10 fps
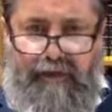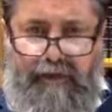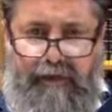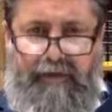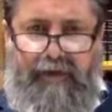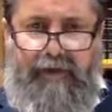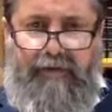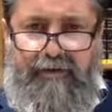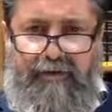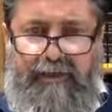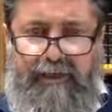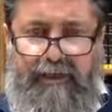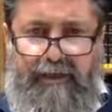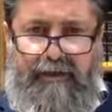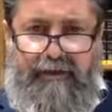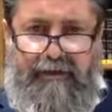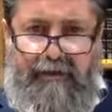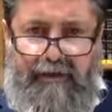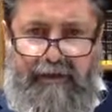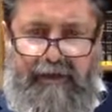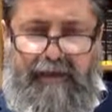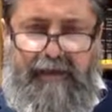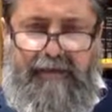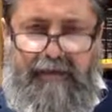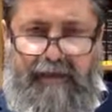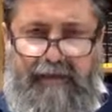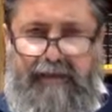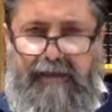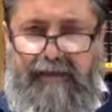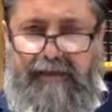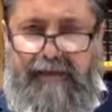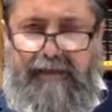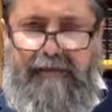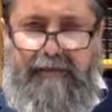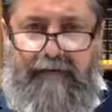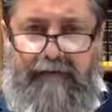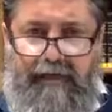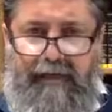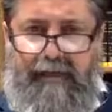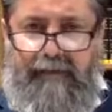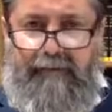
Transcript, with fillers: and he went to a city and he started learning Torah and he ended